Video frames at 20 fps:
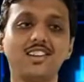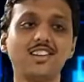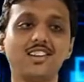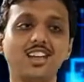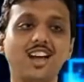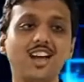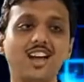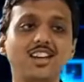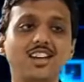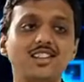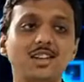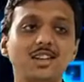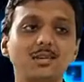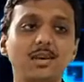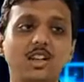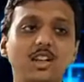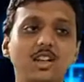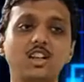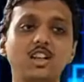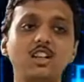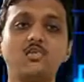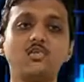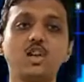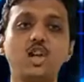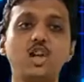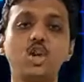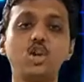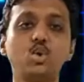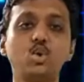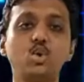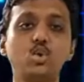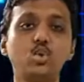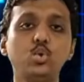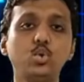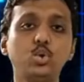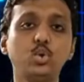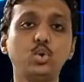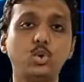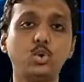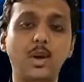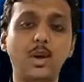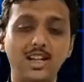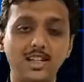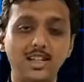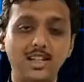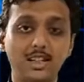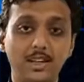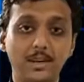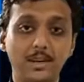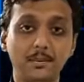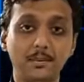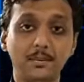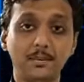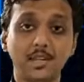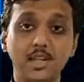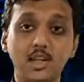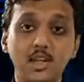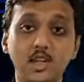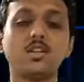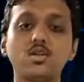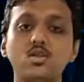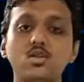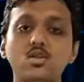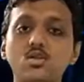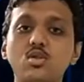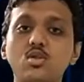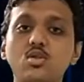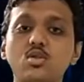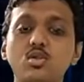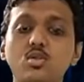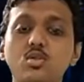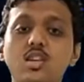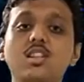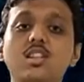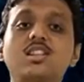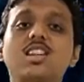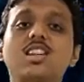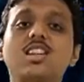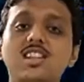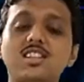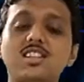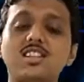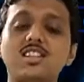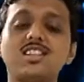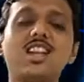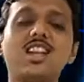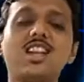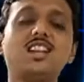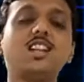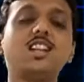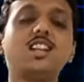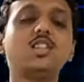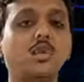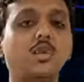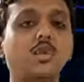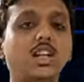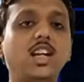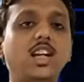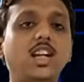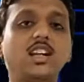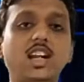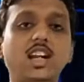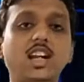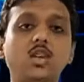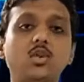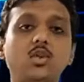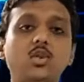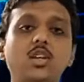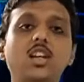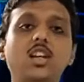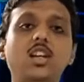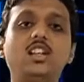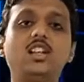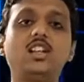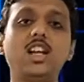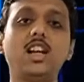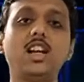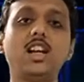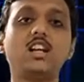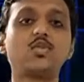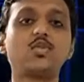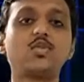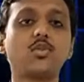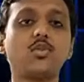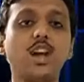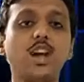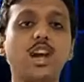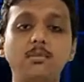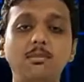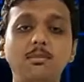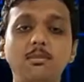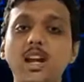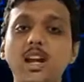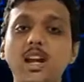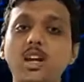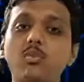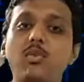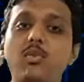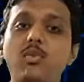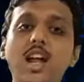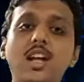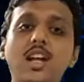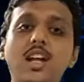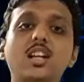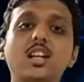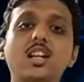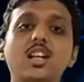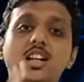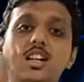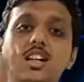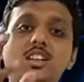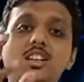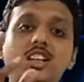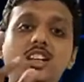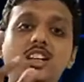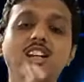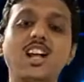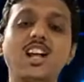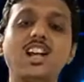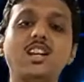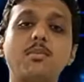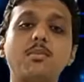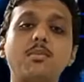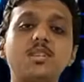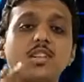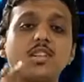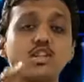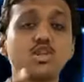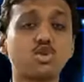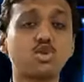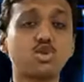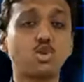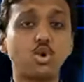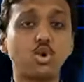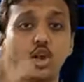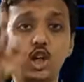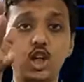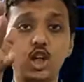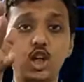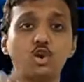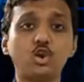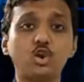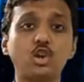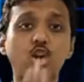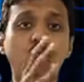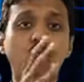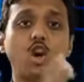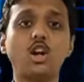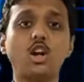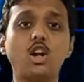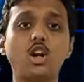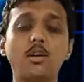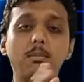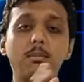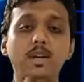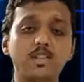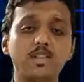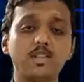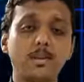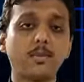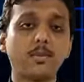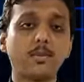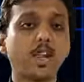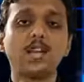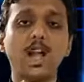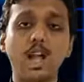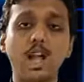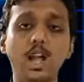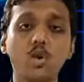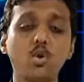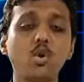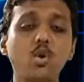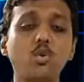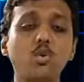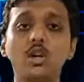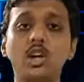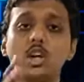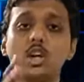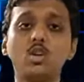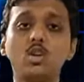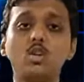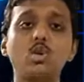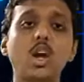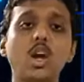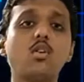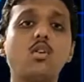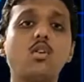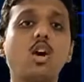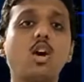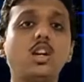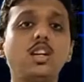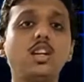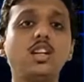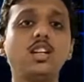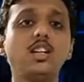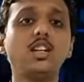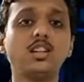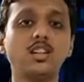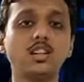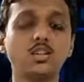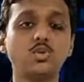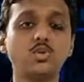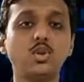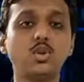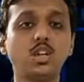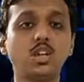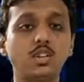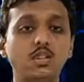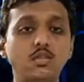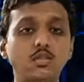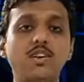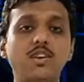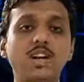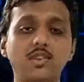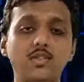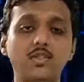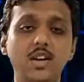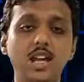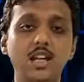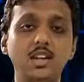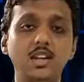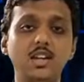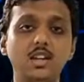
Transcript: The answer becomes 220. So students, such like this, we can calculate the address of element when the data elements are stored into the column major. I hope you have already understood it very well.